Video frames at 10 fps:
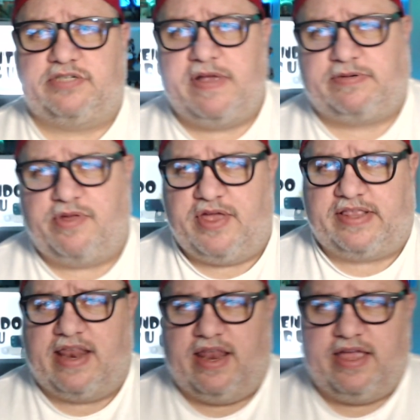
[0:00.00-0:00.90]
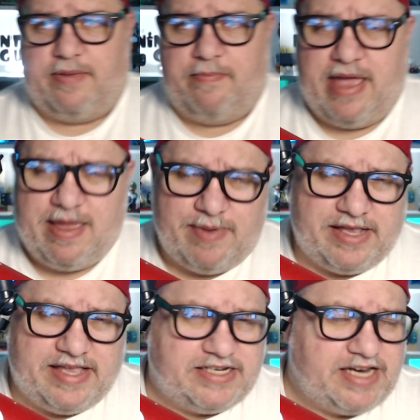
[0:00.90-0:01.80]
makes me think that, like, maybe
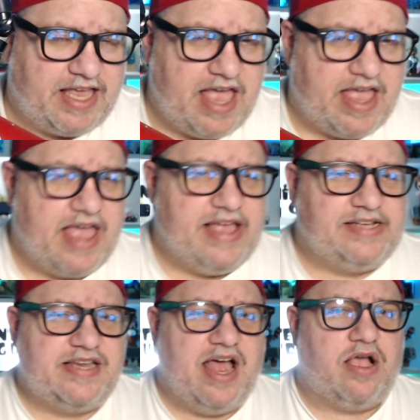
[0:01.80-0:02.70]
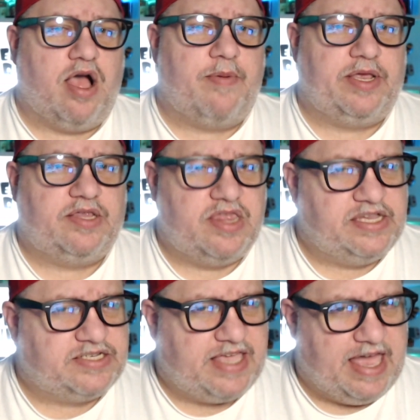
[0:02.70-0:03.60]
DJ KK is not coming to
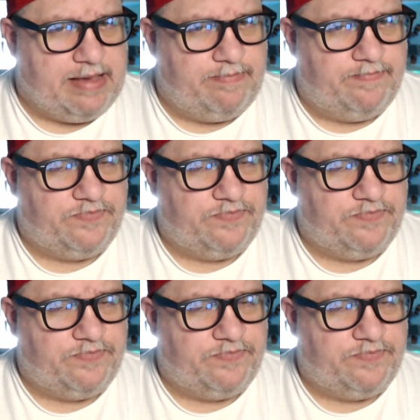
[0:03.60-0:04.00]
this game.